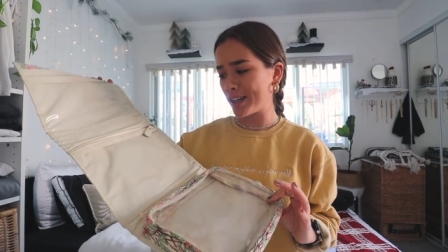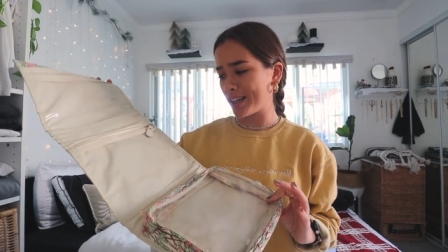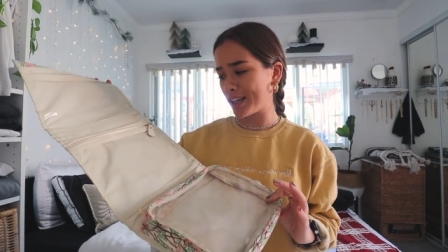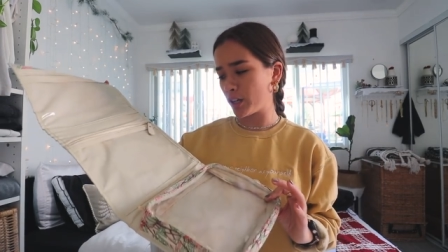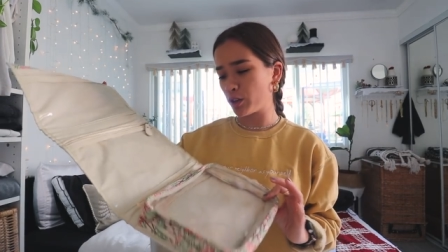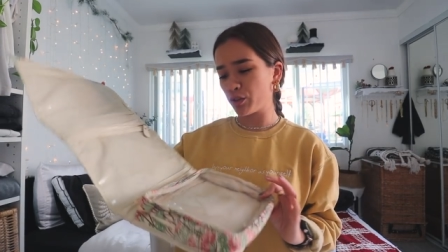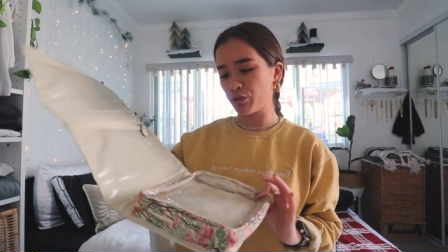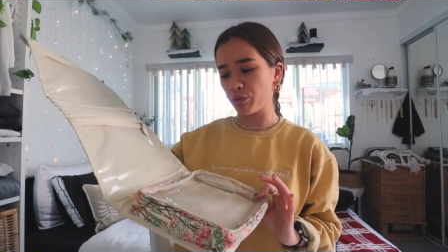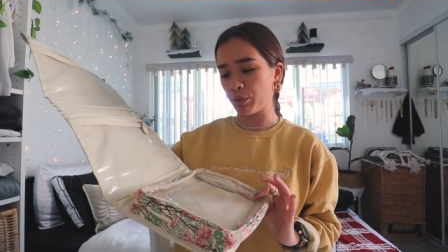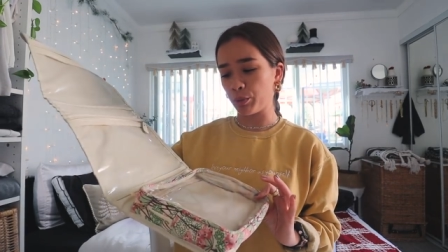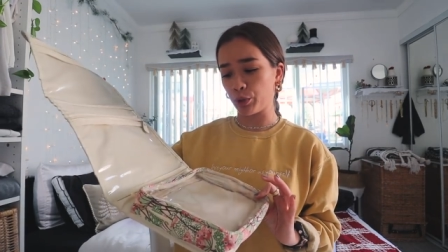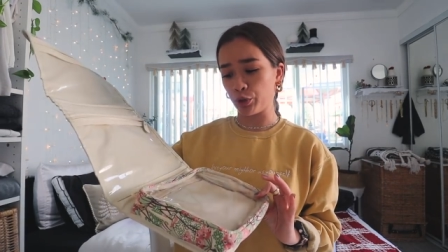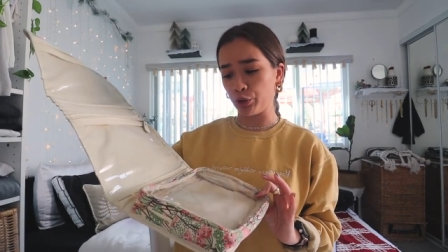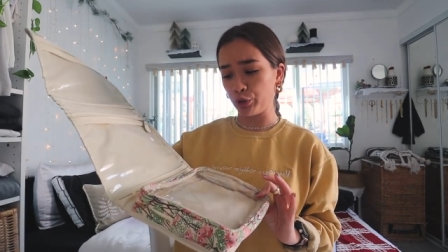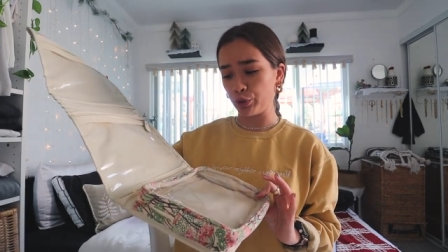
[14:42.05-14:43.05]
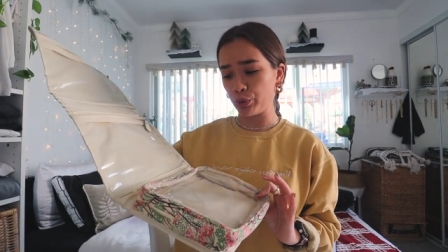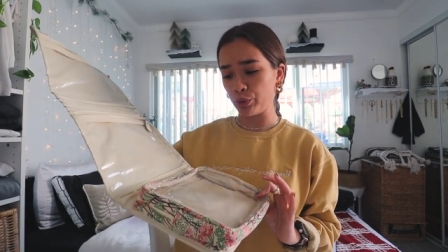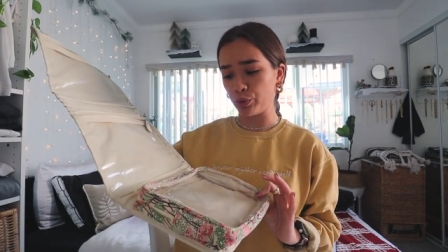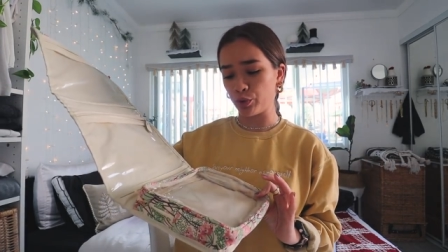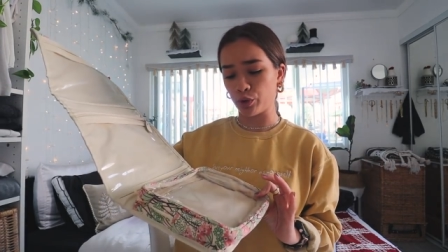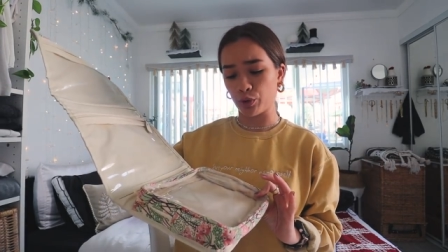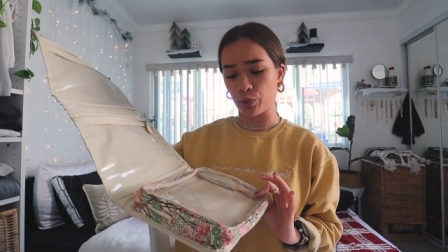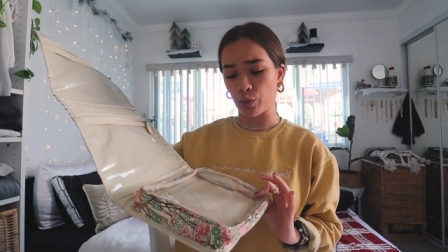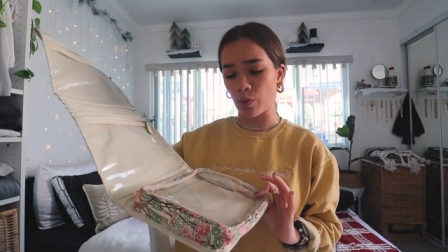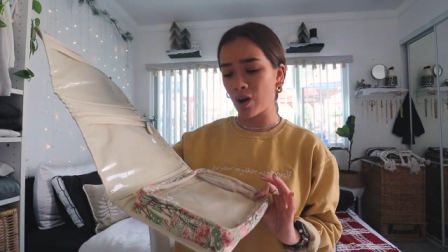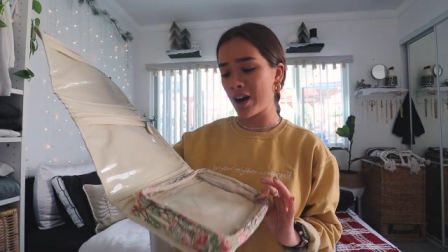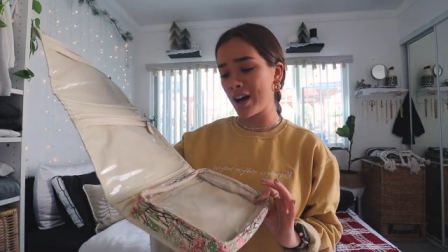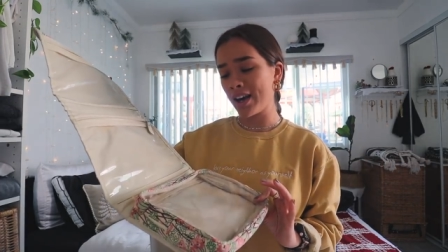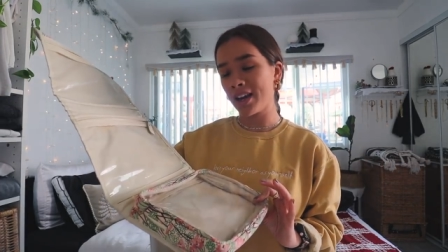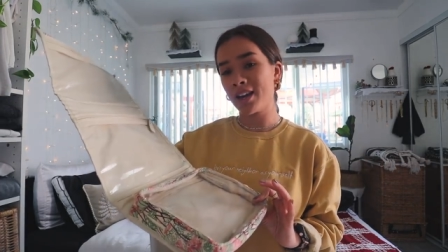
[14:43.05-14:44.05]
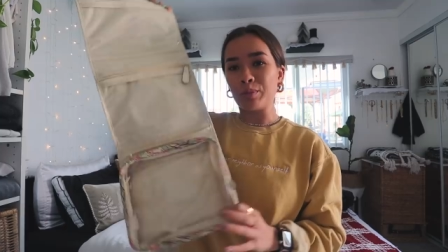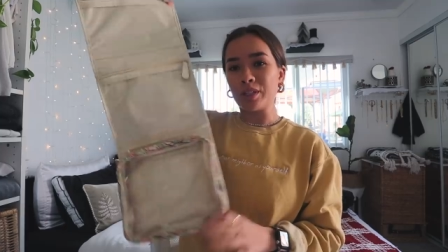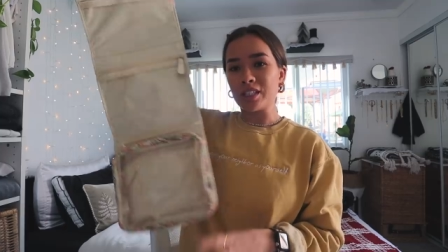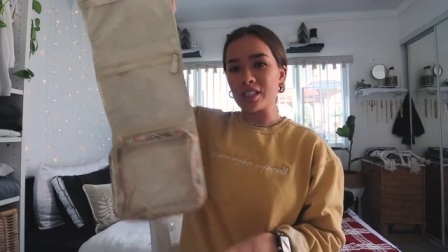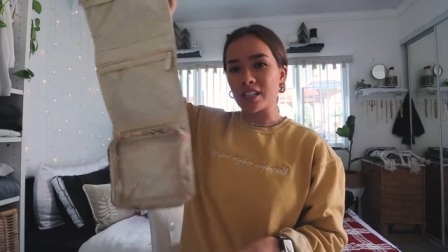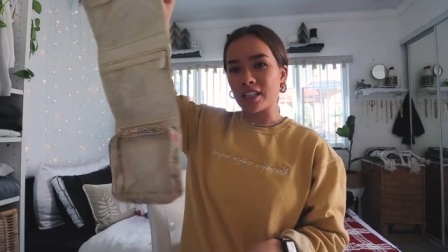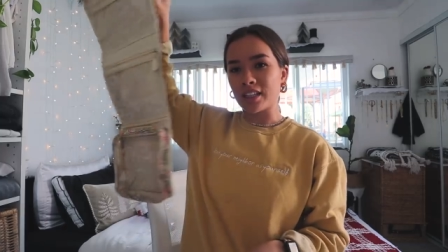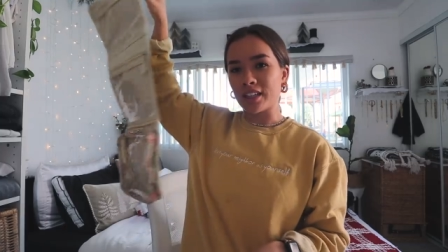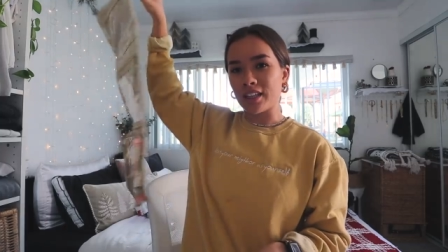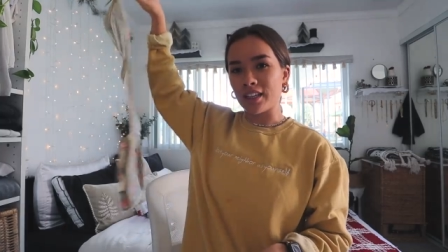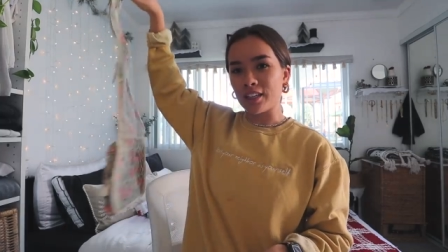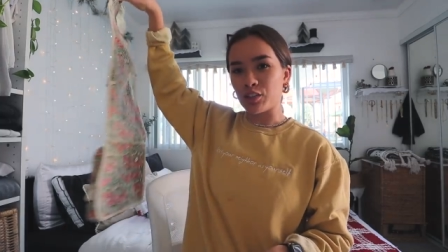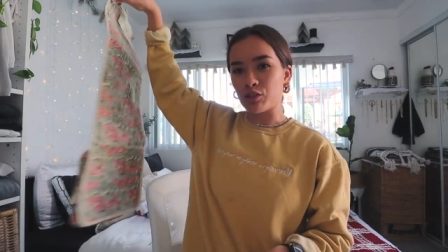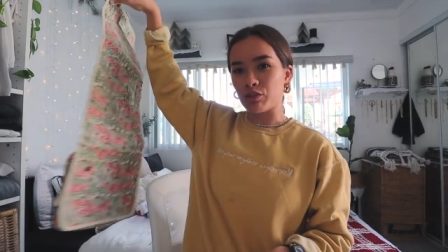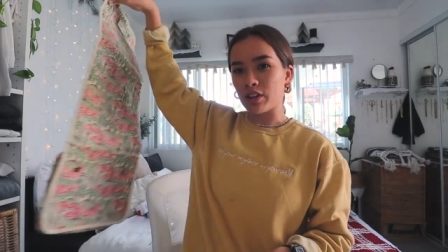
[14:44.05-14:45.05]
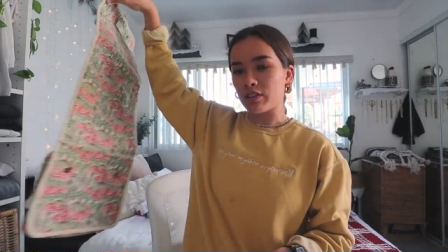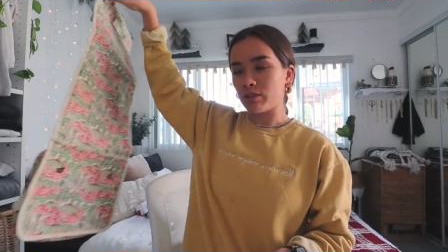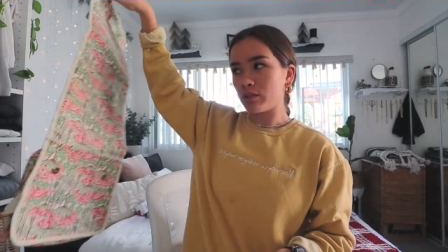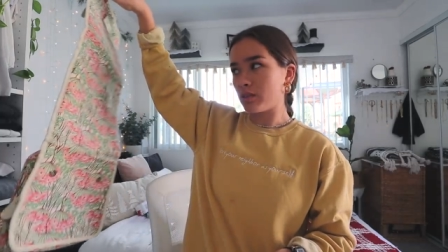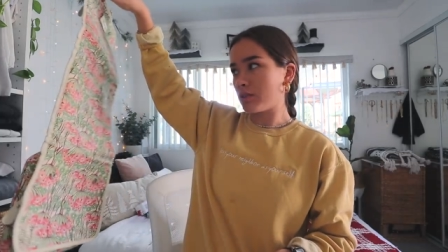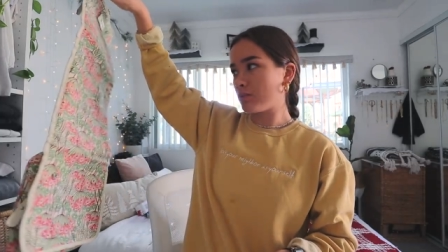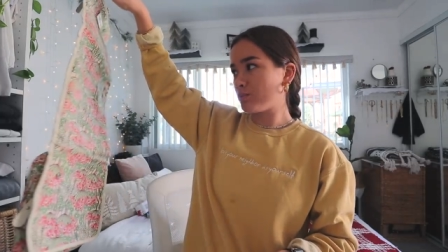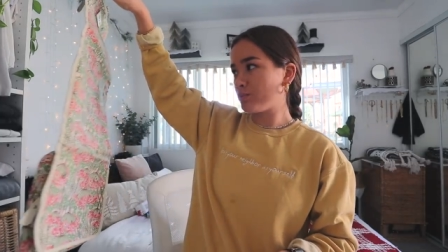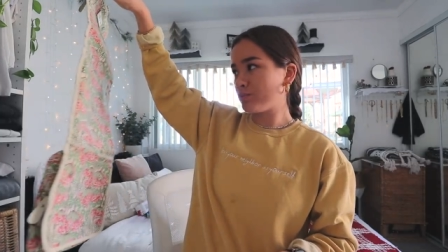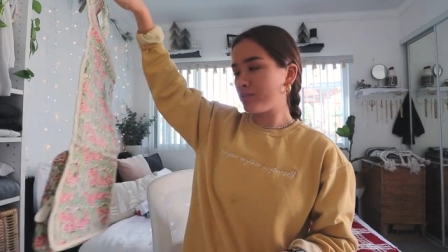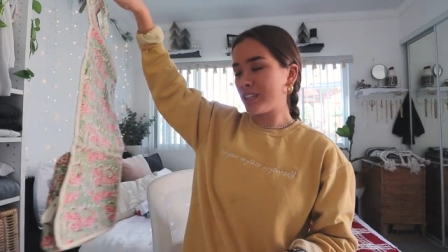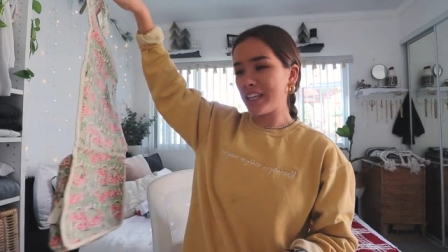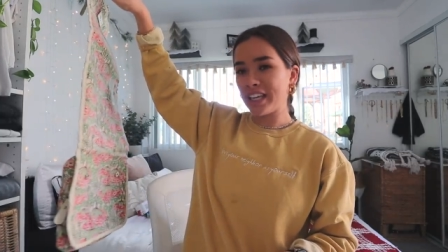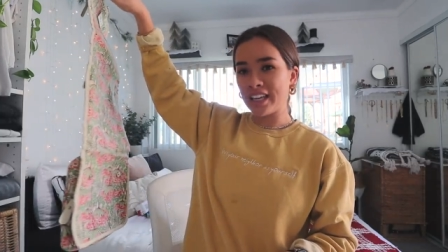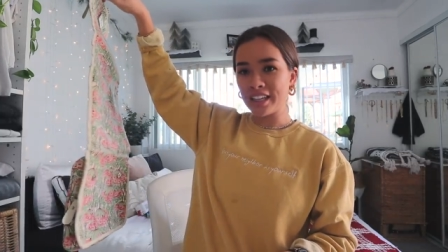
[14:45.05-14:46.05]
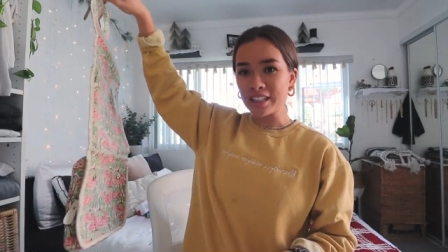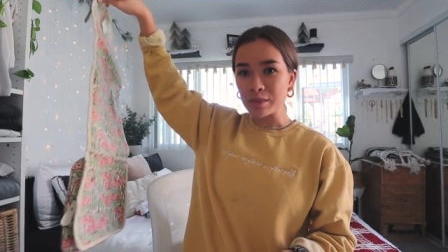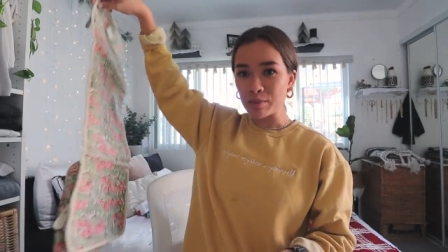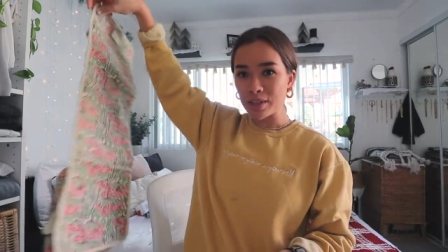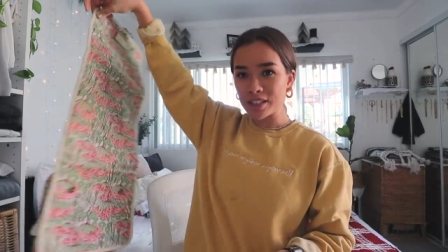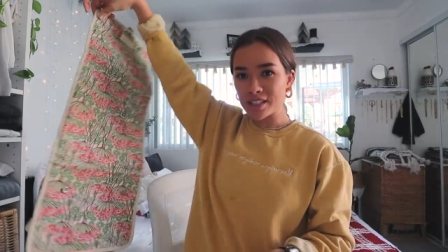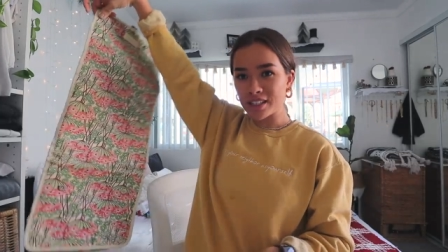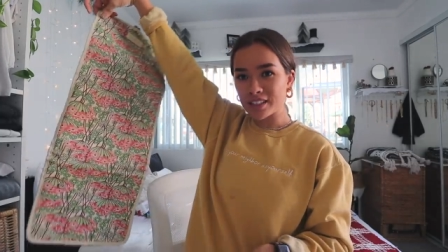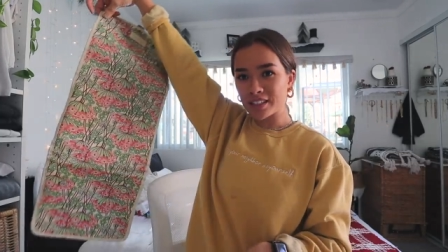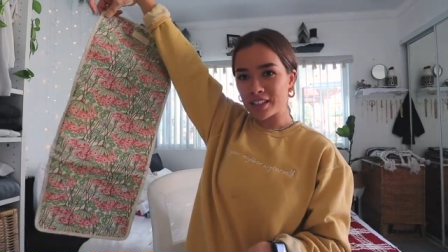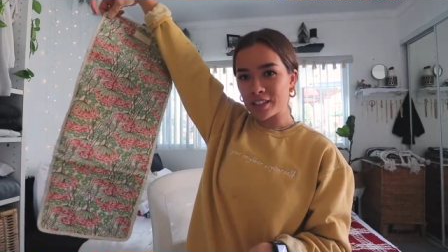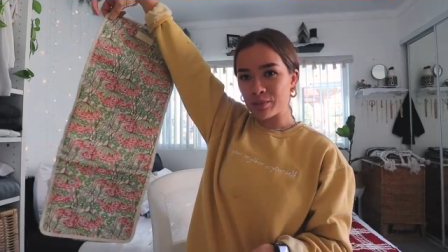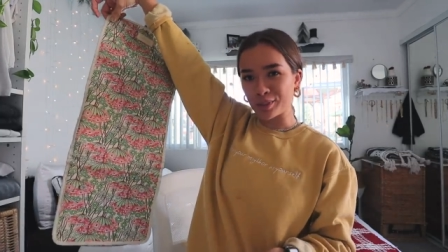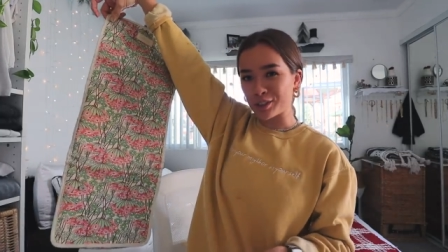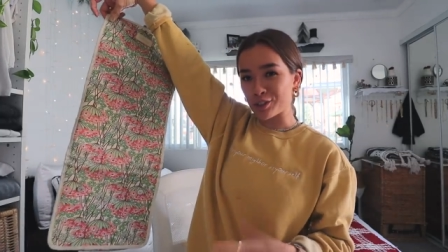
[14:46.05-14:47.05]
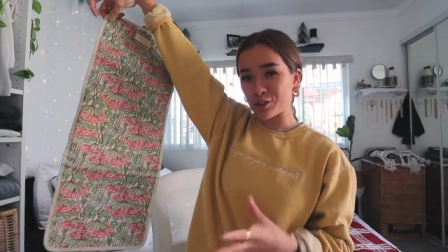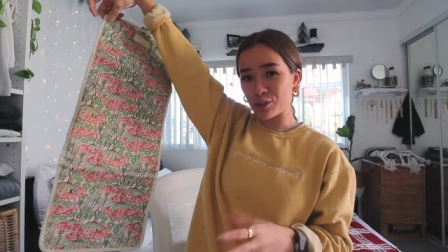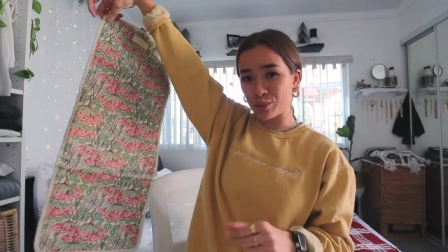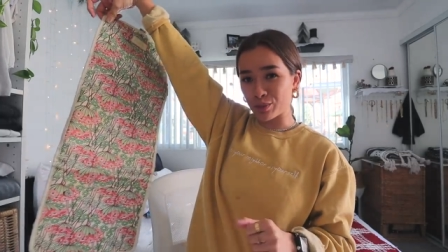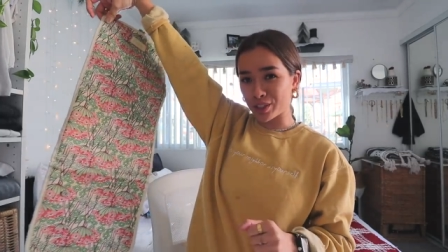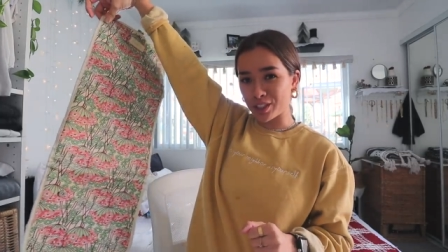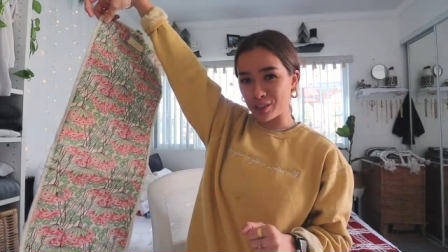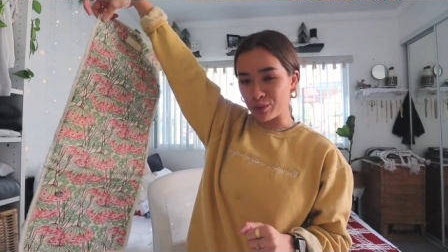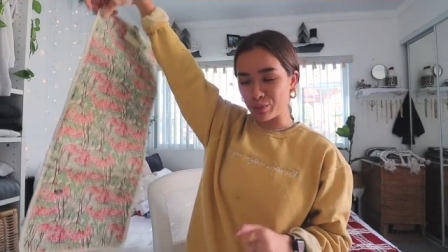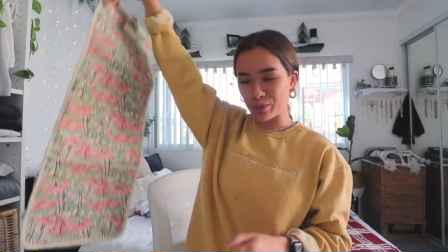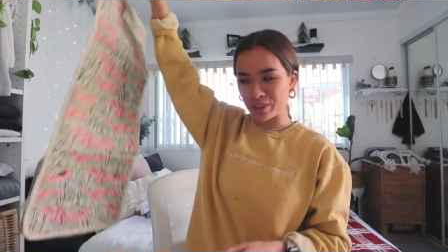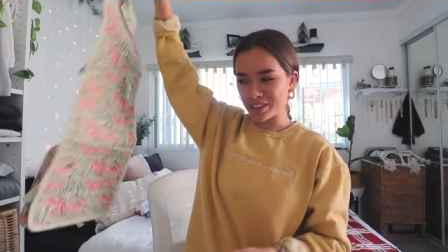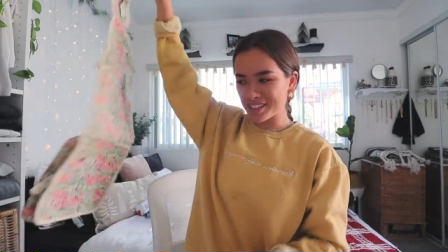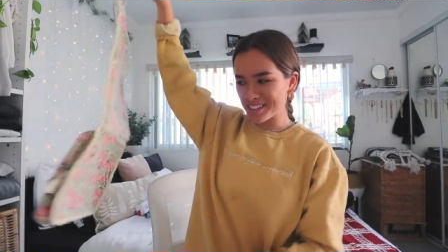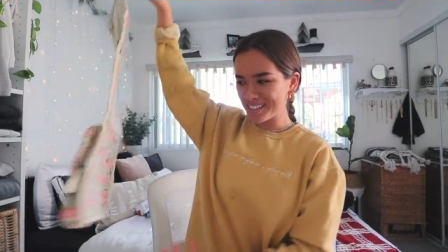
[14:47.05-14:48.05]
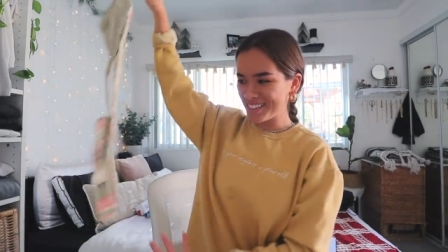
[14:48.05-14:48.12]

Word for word: and I don't even remember who or why, but it's like a travel kit, basically, with a super cute print.